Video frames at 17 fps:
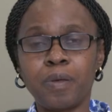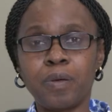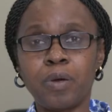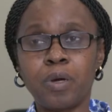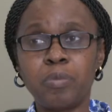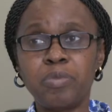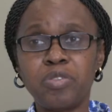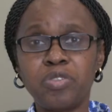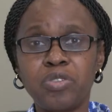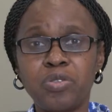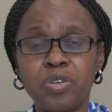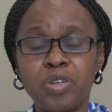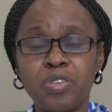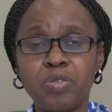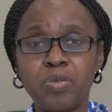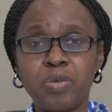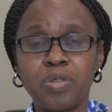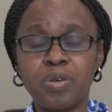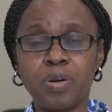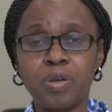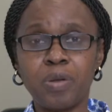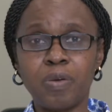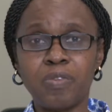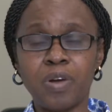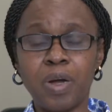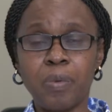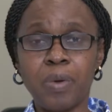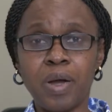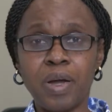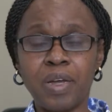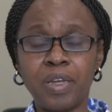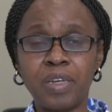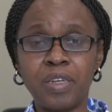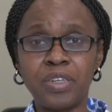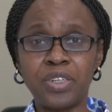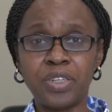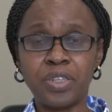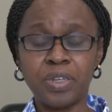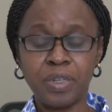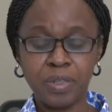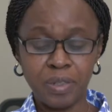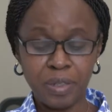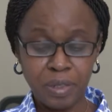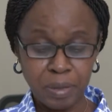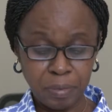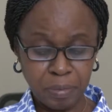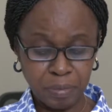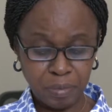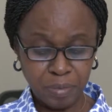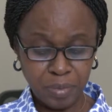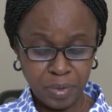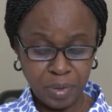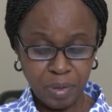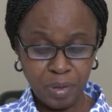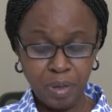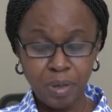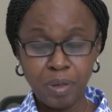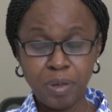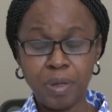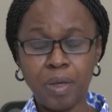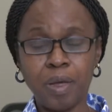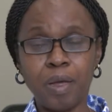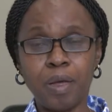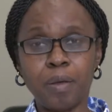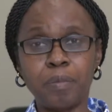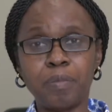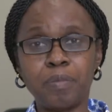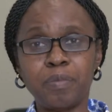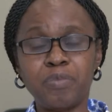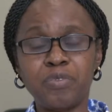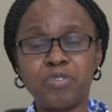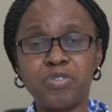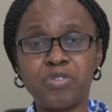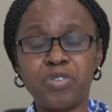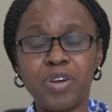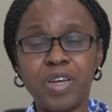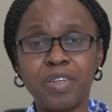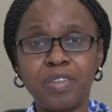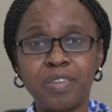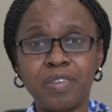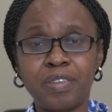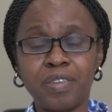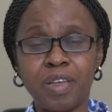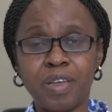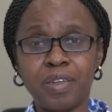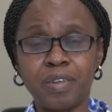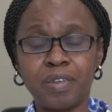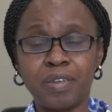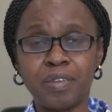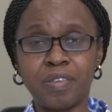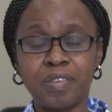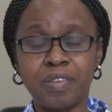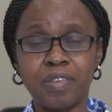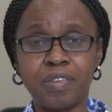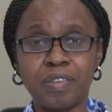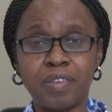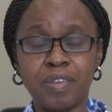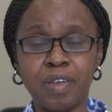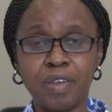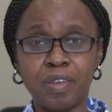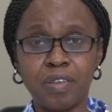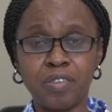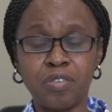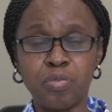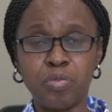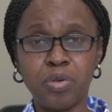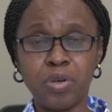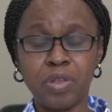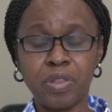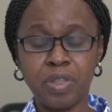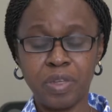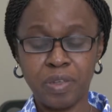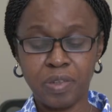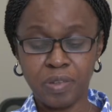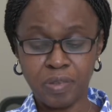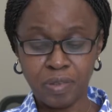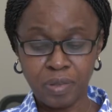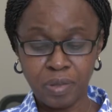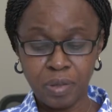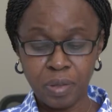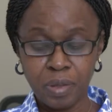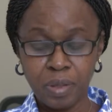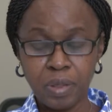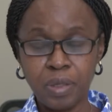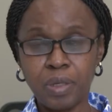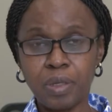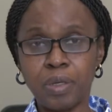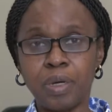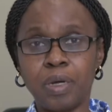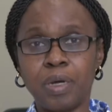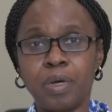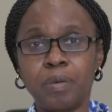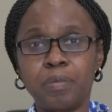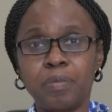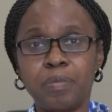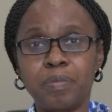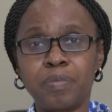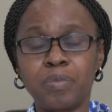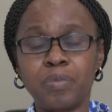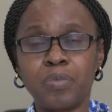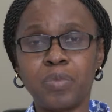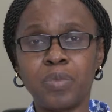commiserate with all of our Haitian friends and sisters, brothers, and